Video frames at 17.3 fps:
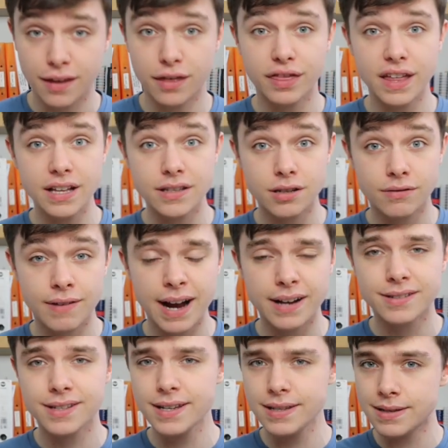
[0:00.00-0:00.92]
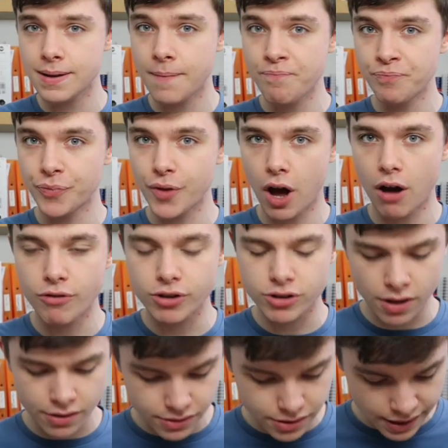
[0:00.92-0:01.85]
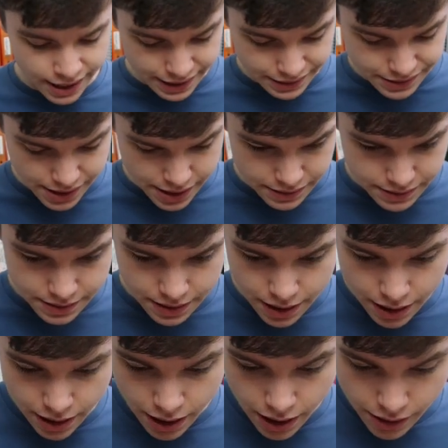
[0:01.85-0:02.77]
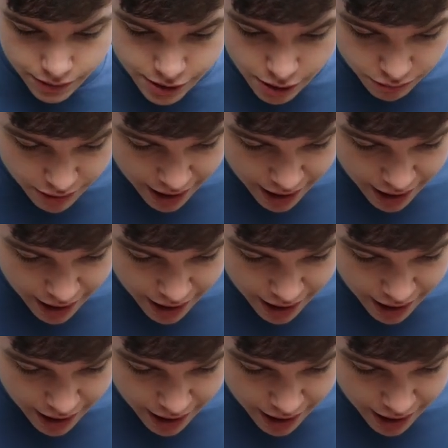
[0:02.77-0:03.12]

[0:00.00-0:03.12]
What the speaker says: the theta axis, the horizontal axis. So